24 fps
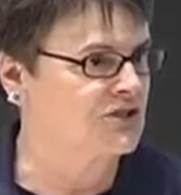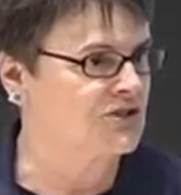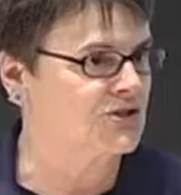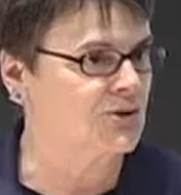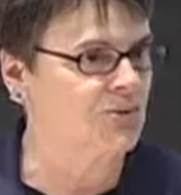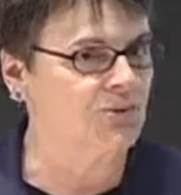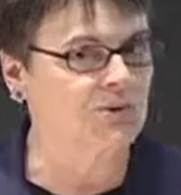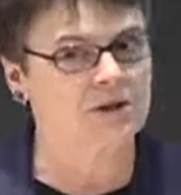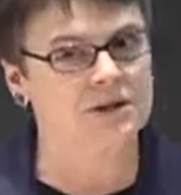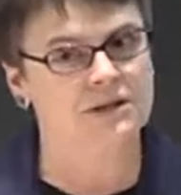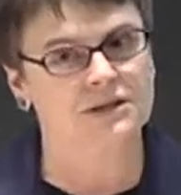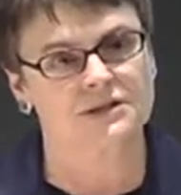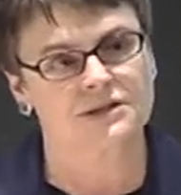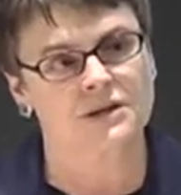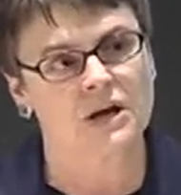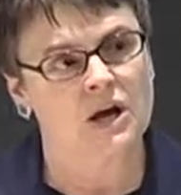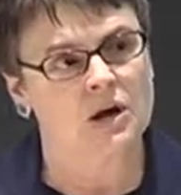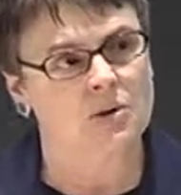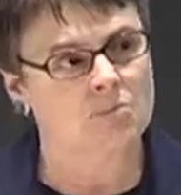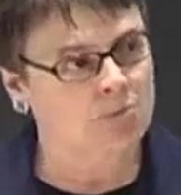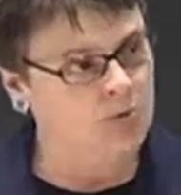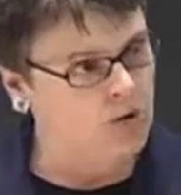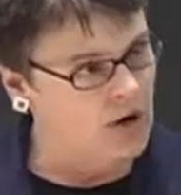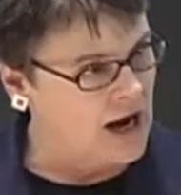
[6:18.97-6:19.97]
So it is
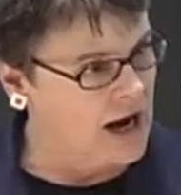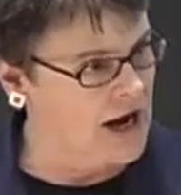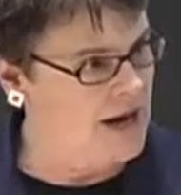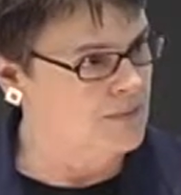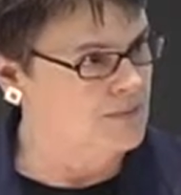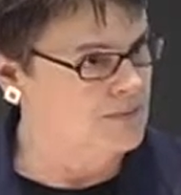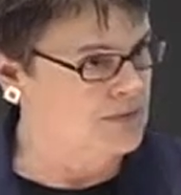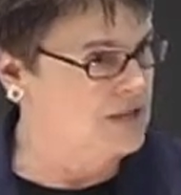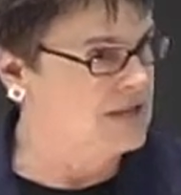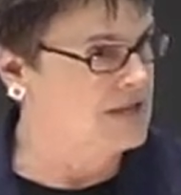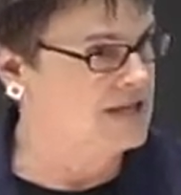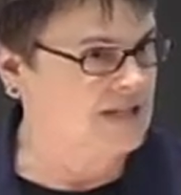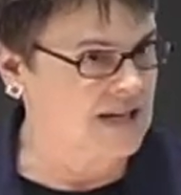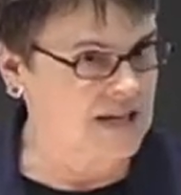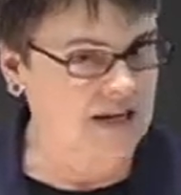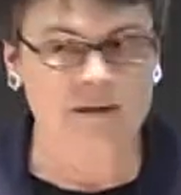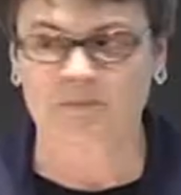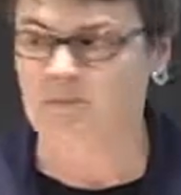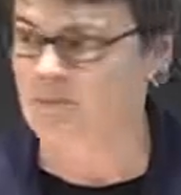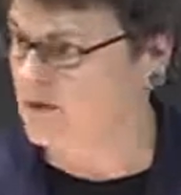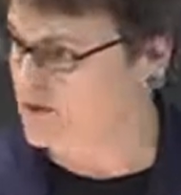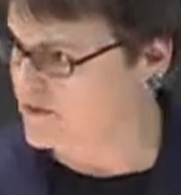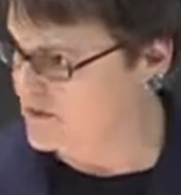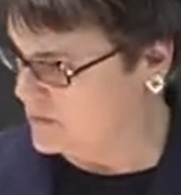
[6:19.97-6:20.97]
perhaps an
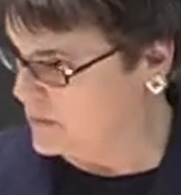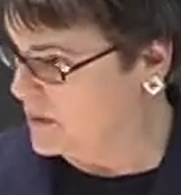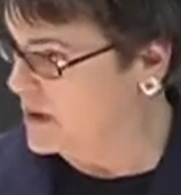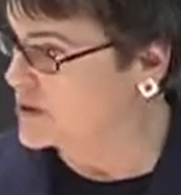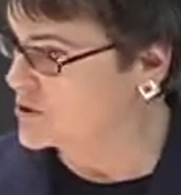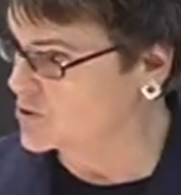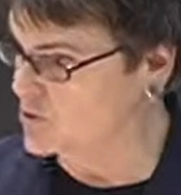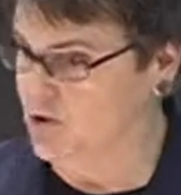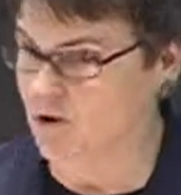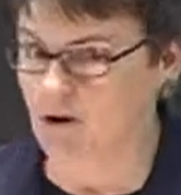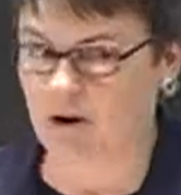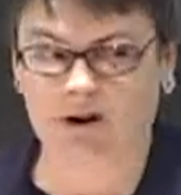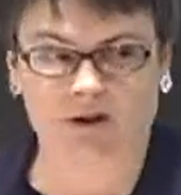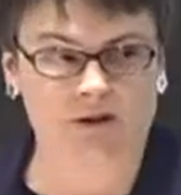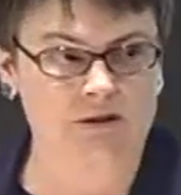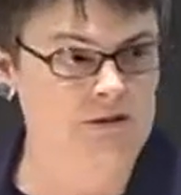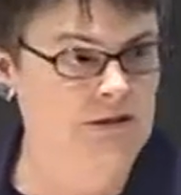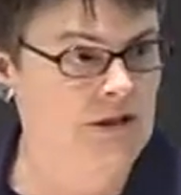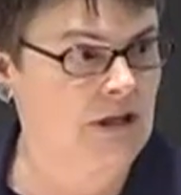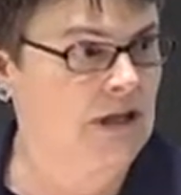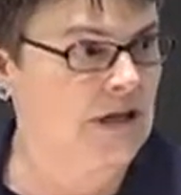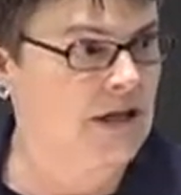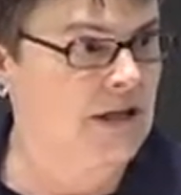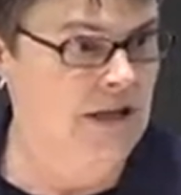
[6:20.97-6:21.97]
example of the
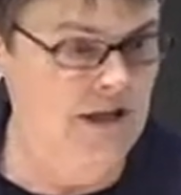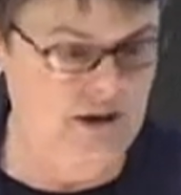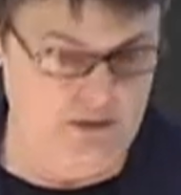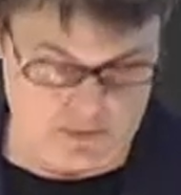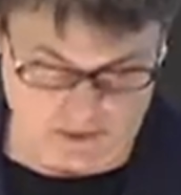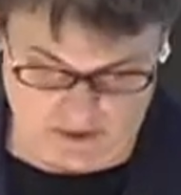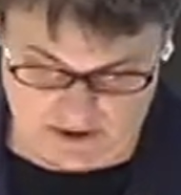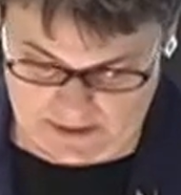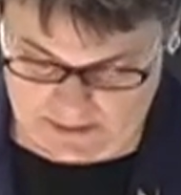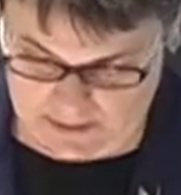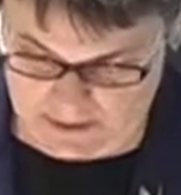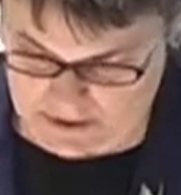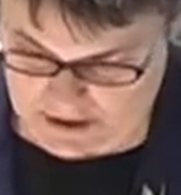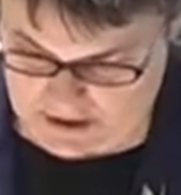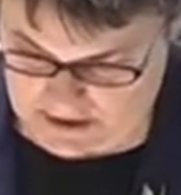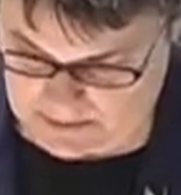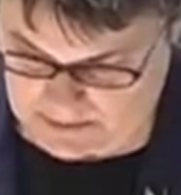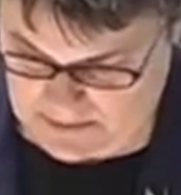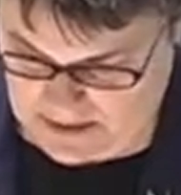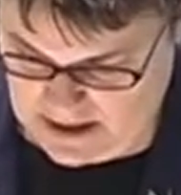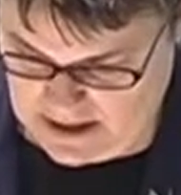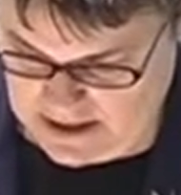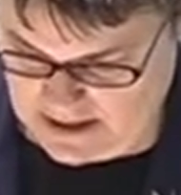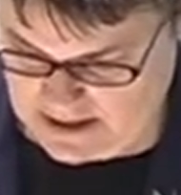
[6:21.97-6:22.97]
patriarchal equilibrium
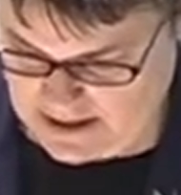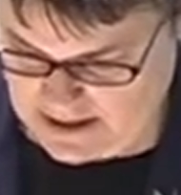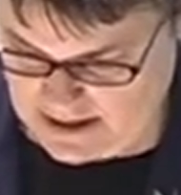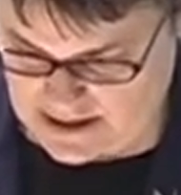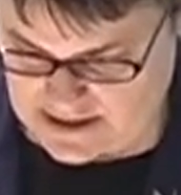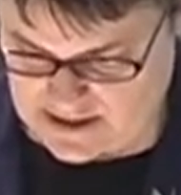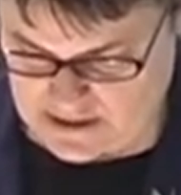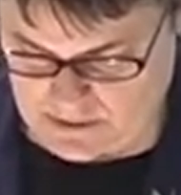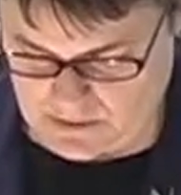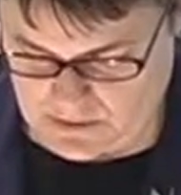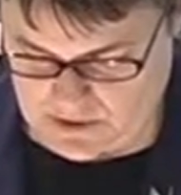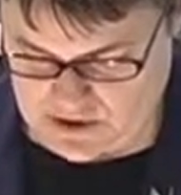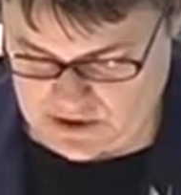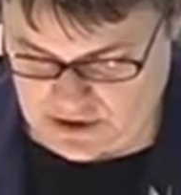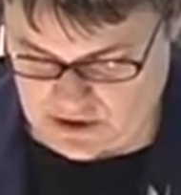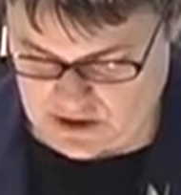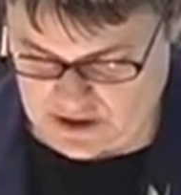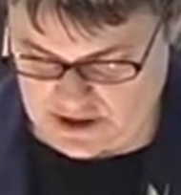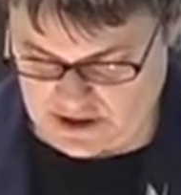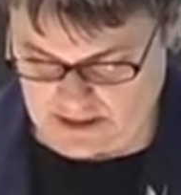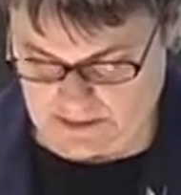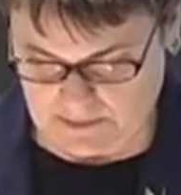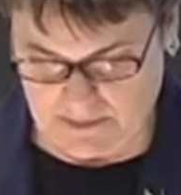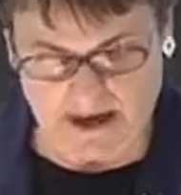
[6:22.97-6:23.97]
that Leslie was
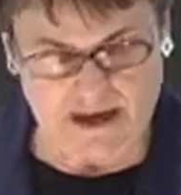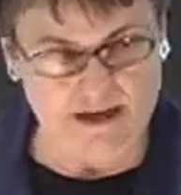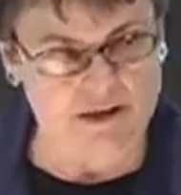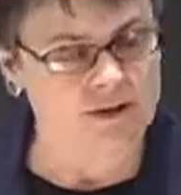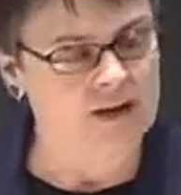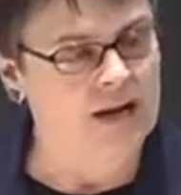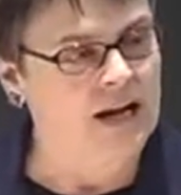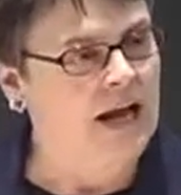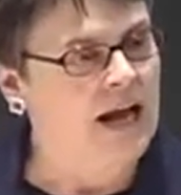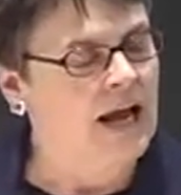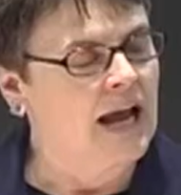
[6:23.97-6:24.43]
talking about.